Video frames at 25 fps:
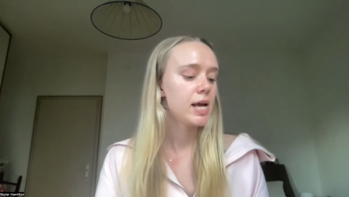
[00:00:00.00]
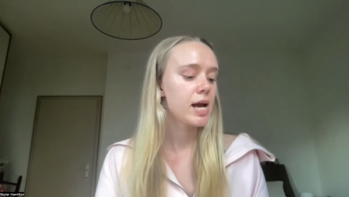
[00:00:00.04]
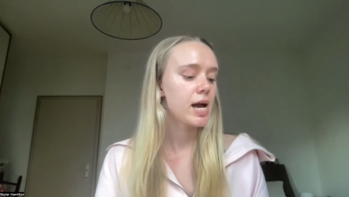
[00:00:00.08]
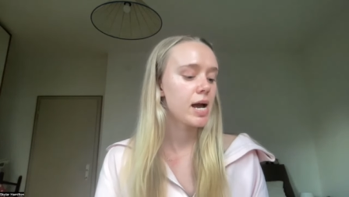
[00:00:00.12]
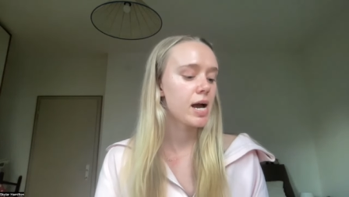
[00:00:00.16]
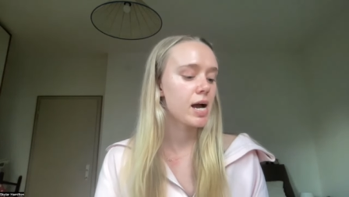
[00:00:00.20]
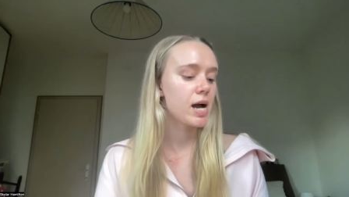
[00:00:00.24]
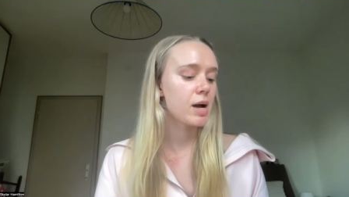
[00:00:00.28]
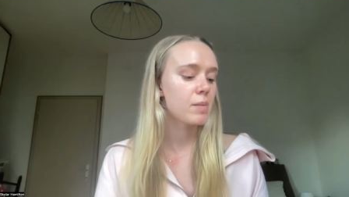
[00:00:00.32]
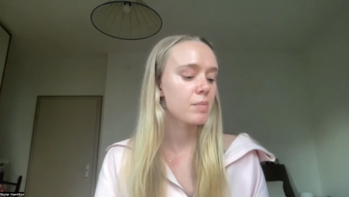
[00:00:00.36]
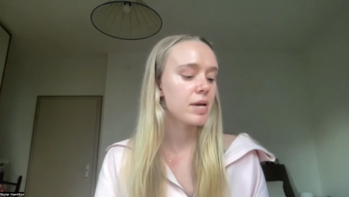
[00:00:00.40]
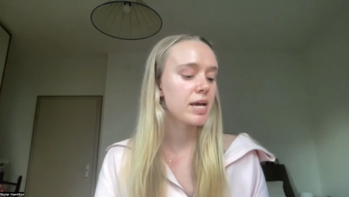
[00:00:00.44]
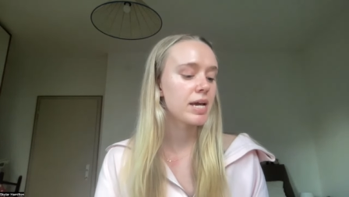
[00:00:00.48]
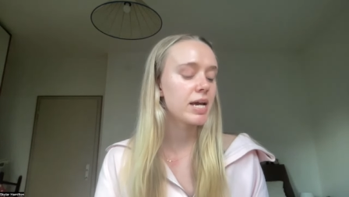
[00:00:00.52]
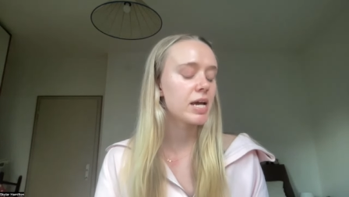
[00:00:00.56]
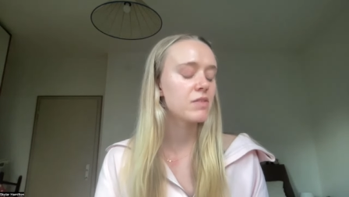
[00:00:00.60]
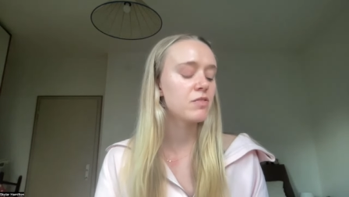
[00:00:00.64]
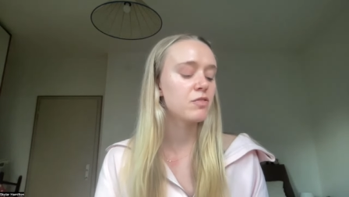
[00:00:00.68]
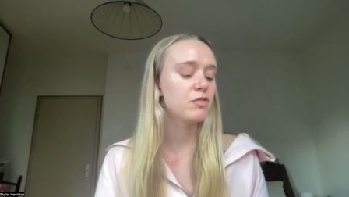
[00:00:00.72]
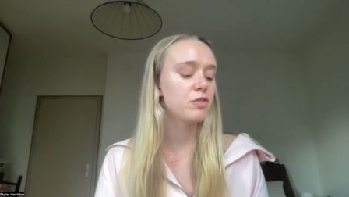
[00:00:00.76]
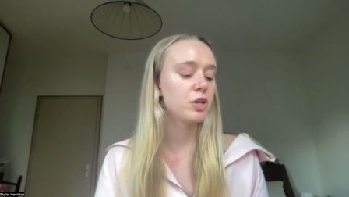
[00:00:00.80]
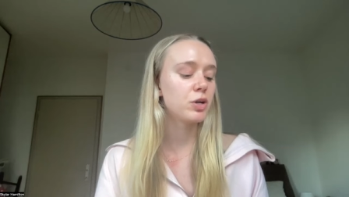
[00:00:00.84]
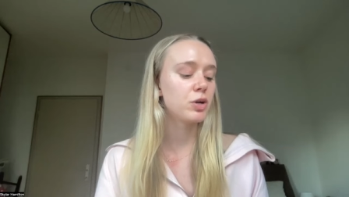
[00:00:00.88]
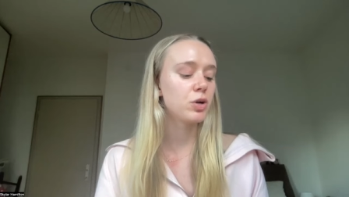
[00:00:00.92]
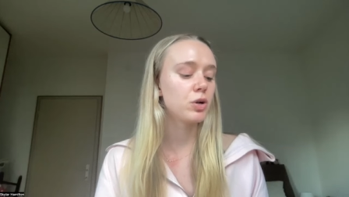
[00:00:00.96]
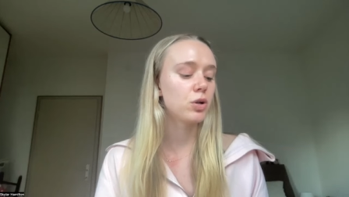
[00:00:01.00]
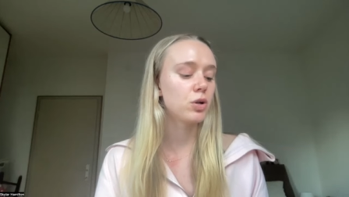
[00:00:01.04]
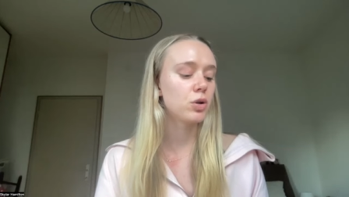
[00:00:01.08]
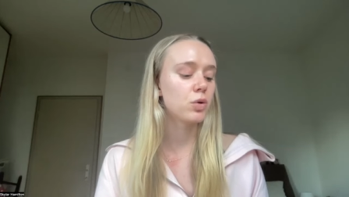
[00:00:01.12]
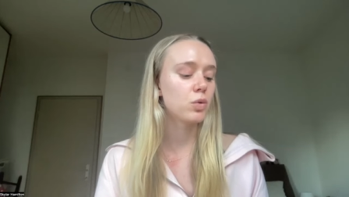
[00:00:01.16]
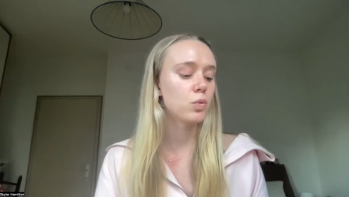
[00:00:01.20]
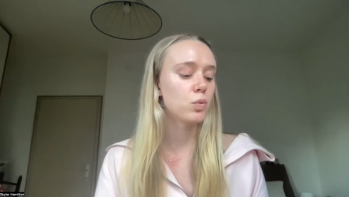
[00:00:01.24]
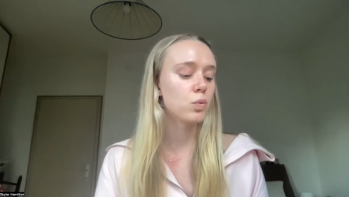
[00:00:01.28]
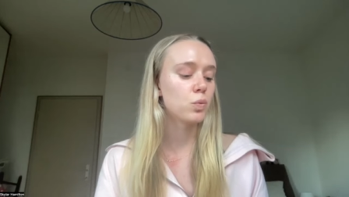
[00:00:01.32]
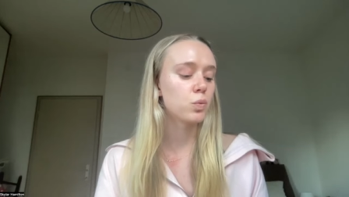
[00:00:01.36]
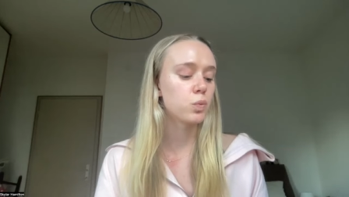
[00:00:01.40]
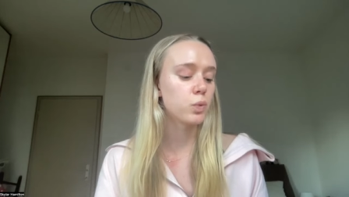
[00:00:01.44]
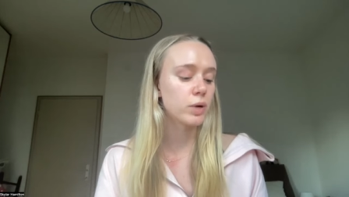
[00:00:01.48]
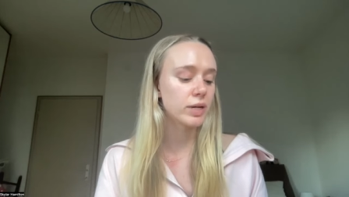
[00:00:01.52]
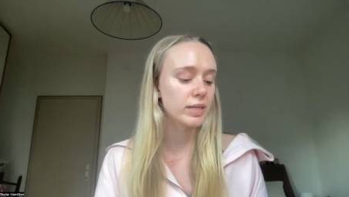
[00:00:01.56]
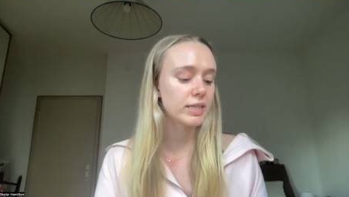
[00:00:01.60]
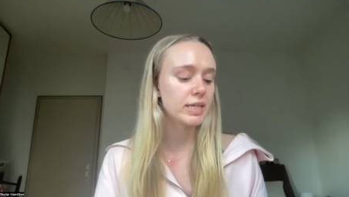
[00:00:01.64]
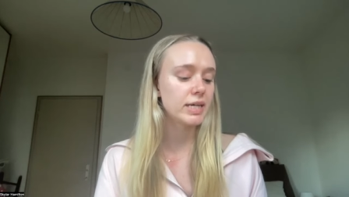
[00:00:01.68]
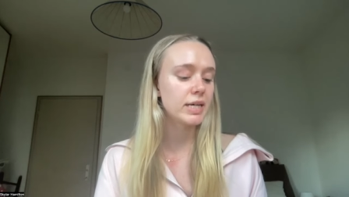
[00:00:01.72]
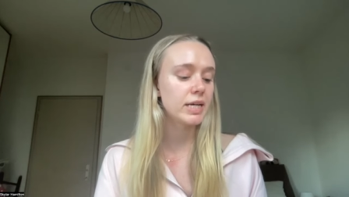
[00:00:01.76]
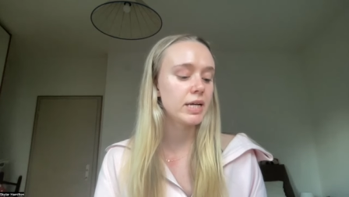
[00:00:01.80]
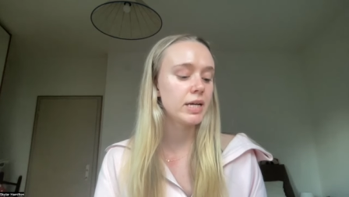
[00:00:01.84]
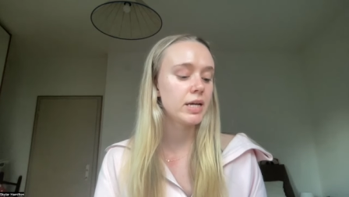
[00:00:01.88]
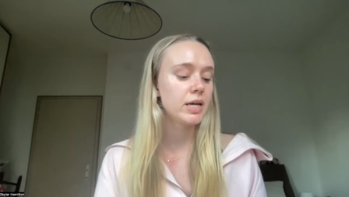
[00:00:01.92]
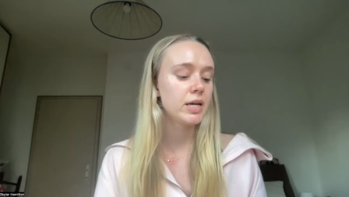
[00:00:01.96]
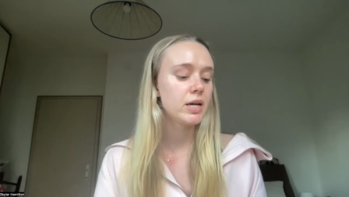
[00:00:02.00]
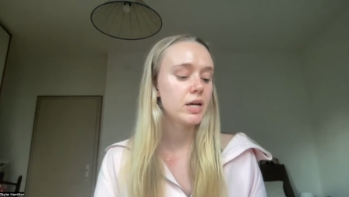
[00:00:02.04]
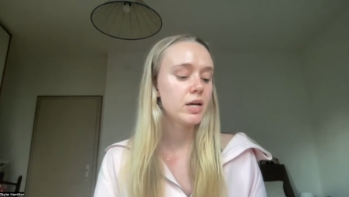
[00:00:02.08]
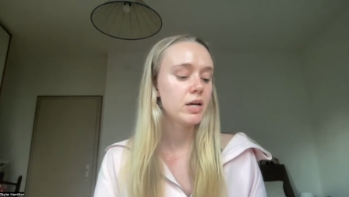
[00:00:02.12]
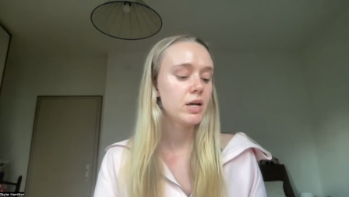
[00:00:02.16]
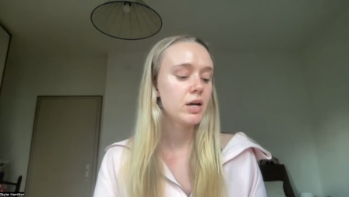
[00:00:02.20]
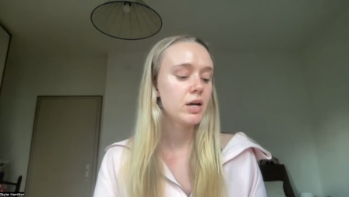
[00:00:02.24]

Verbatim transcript: um, it can feel really,